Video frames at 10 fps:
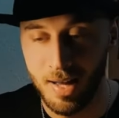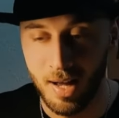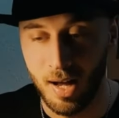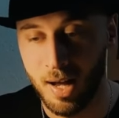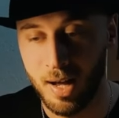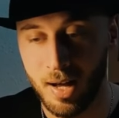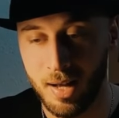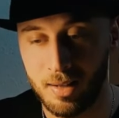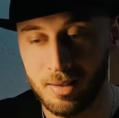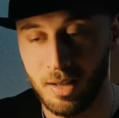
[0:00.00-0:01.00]

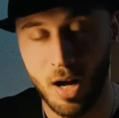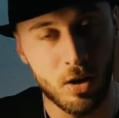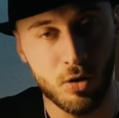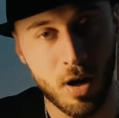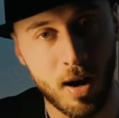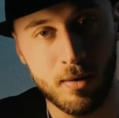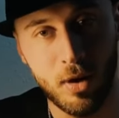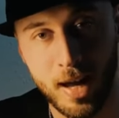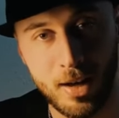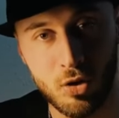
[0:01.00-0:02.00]
the
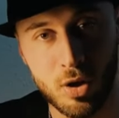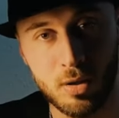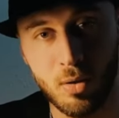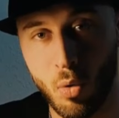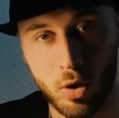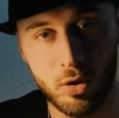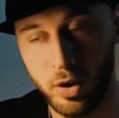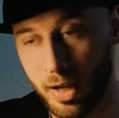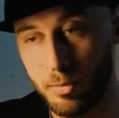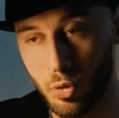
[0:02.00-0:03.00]
undercover agent
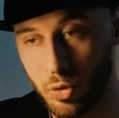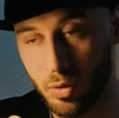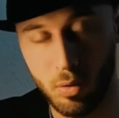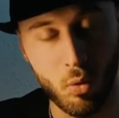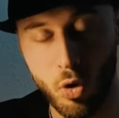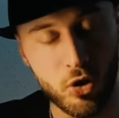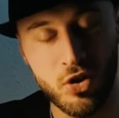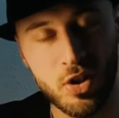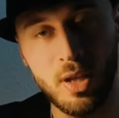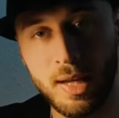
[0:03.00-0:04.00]
ordered him
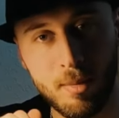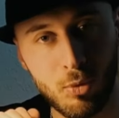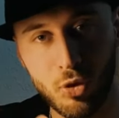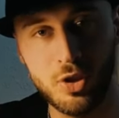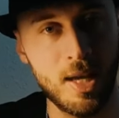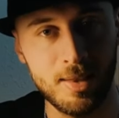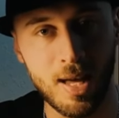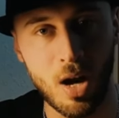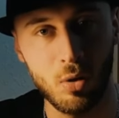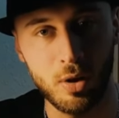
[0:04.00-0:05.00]
to stand
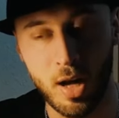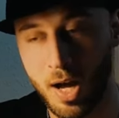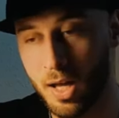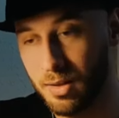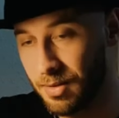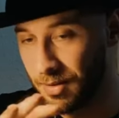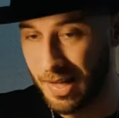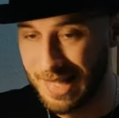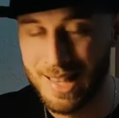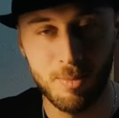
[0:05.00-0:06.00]
down. And
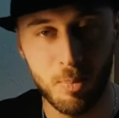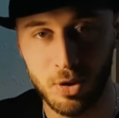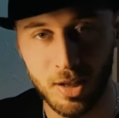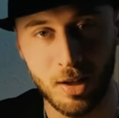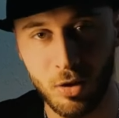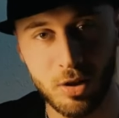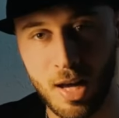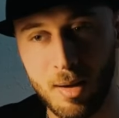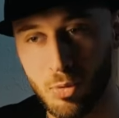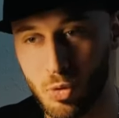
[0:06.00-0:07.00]
at that particular
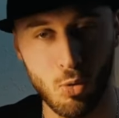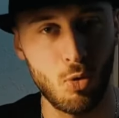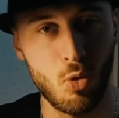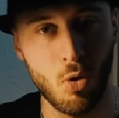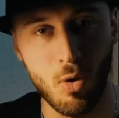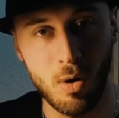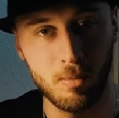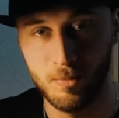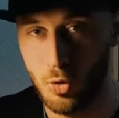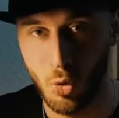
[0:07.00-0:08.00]
time, Curko
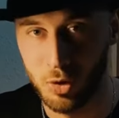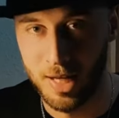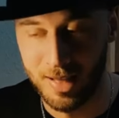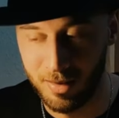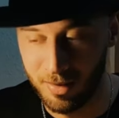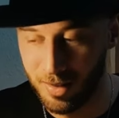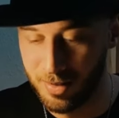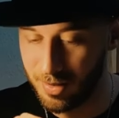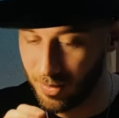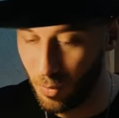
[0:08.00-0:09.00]
knew that
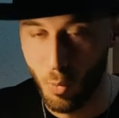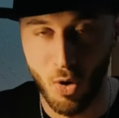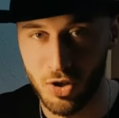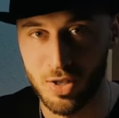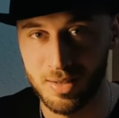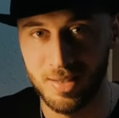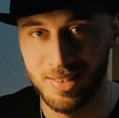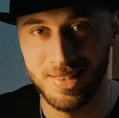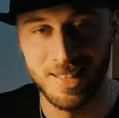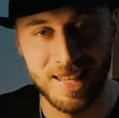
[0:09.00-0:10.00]
this wasn't
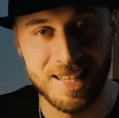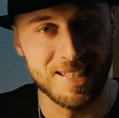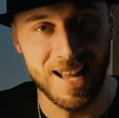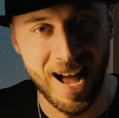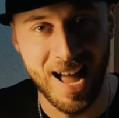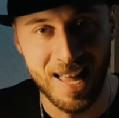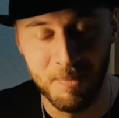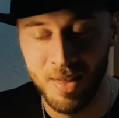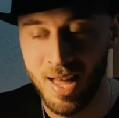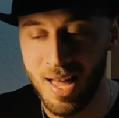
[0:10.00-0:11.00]
his guy,
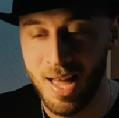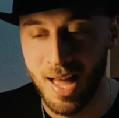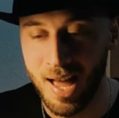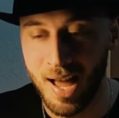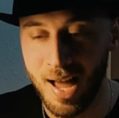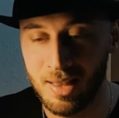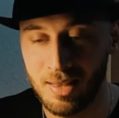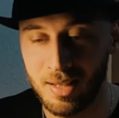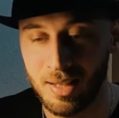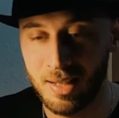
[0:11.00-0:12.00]

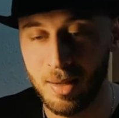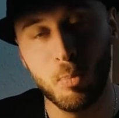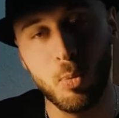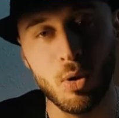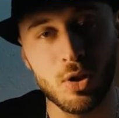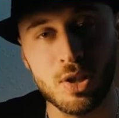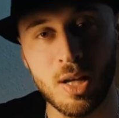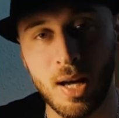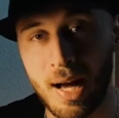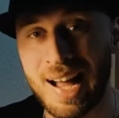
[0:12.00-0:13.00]
and he
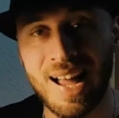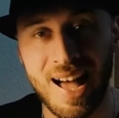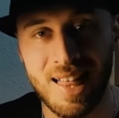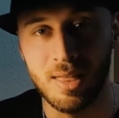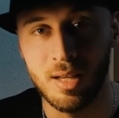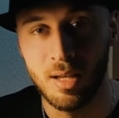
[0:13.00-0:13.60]
pulls a gun.